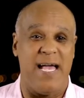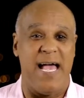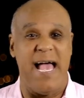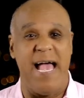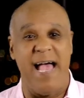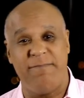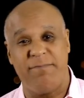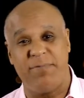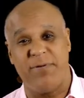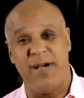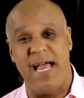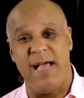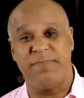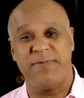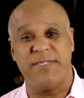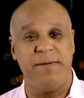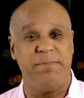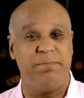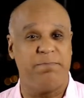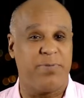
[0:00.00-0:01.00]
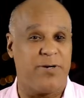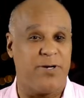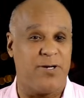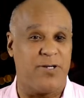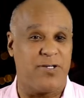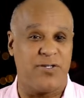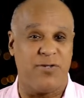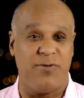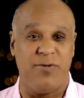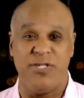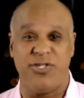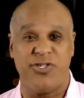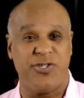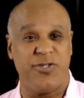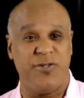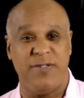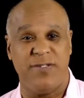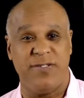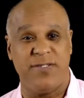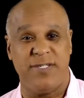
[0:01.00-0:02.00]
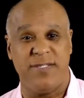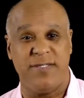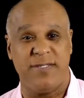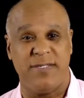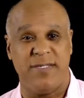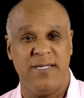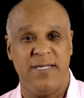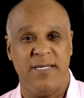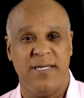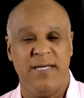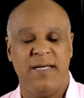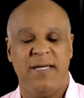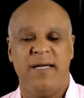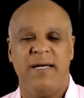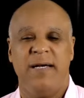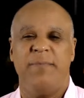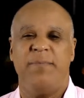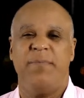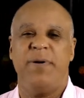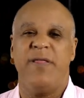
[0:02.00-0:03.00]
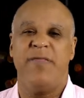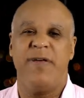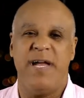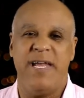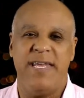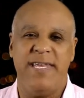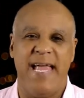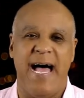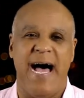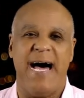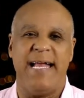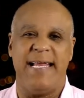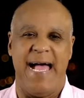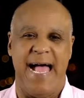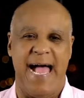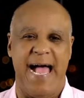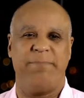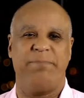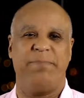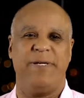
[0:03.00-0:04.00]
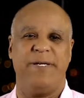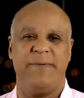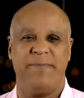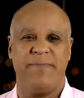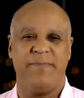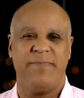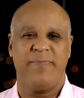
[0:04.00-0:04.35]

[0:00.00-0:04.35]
I have perhaps some perks or insurances, but they're not happy.